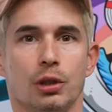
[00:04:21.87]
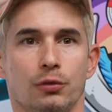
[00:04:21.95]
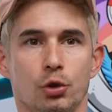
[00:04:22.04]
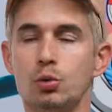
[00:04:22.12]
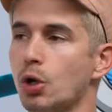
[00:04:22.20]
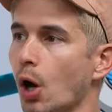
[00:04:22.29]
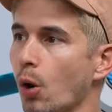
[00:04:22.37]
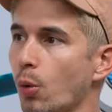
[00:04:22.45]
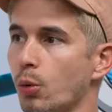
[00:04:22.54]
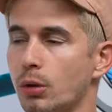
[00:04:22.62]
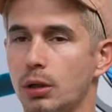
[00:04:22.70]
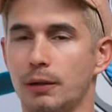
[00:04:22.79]
If you go,
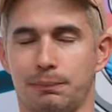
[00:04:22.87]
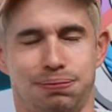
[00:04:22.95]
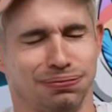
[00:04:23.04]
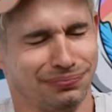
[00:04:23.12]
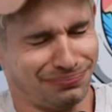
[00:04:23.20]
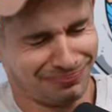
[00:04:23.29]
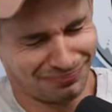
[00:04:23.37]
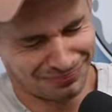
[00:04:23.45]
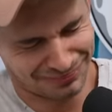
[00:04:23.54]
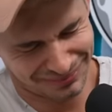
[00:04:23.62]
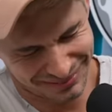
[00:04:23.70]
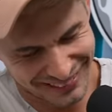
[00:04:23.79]
if,
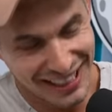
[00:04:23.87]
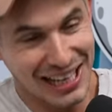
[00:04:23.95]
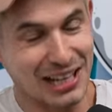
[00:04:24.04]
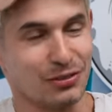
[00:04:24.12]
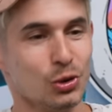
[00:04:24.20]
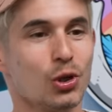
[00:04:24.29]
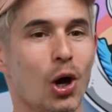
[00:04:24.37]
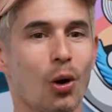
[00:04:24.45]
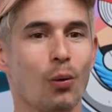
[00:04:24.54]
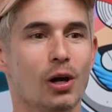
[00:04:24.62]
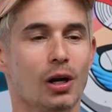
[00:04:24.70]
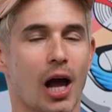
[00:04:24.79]
if you
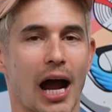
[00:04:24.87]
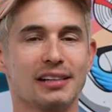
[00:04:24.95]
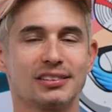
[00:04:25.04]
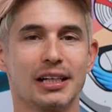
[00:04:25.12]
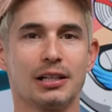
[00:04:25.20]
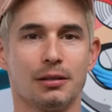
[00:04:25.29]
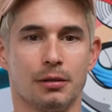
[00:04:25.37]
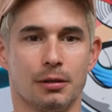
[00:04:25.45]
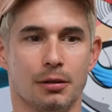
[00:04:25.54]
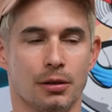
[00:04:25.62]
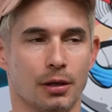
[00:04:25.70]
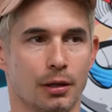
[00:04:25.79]
go, I stayed in the,
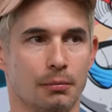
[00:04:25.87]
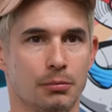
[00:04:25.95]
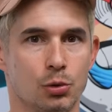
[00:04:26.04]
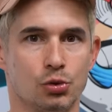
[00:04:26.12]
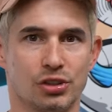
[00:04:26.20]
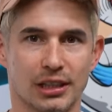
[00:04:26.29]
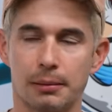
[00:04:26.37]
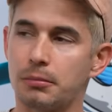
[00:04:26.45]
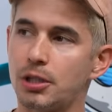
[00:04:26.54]
the museum